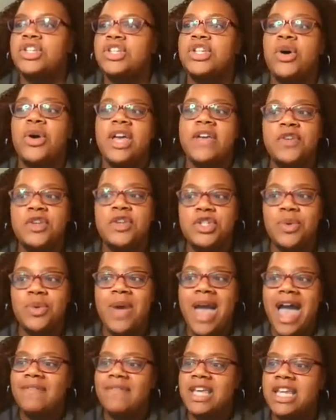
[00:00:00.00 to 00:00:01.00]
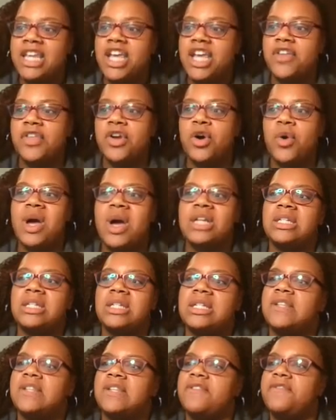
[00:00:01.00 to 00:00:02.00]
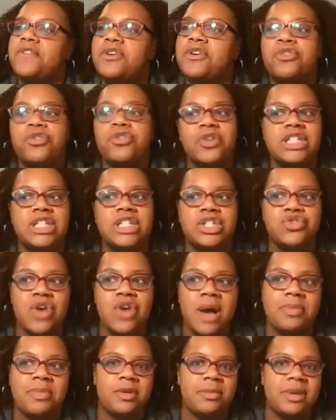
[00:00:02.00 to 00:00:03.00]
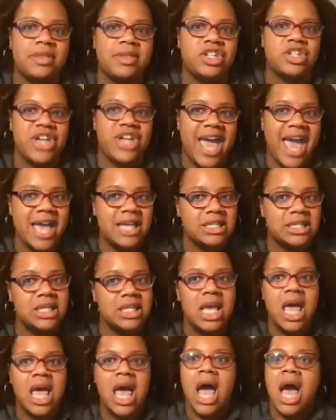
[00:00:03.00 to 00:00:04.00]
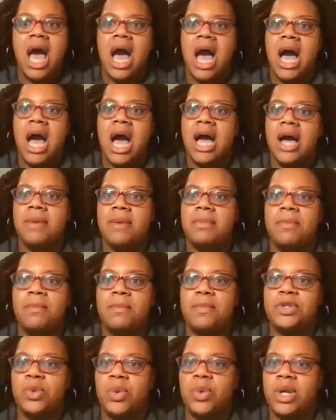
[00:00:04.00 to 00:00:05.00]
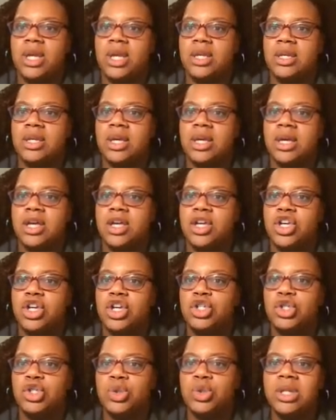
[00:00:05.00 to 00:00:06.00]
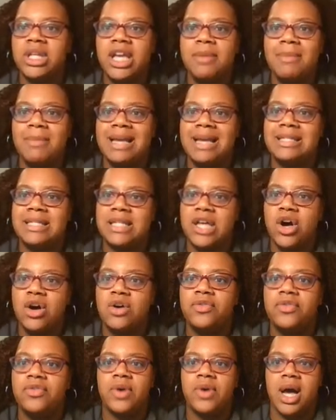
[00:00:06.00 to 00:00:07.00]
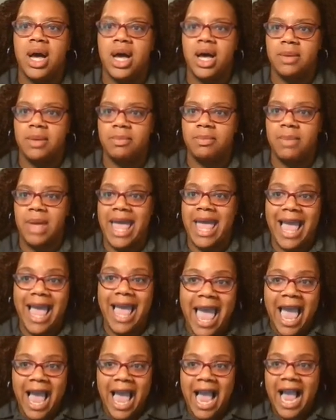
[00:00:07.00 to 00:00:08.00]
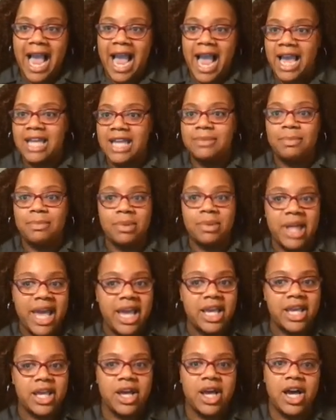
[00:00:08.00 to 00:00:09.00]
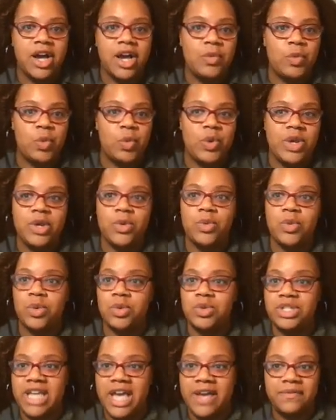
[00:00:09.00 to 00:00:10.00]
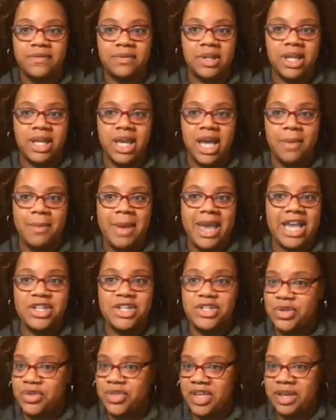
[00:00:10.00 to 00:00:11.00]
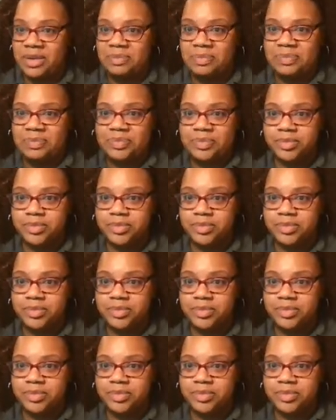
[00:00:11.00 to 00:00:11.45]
So if you do have any other questions, feel free to drop them in the chat. Between Julia, myself, and Blake, we will definitely answer them.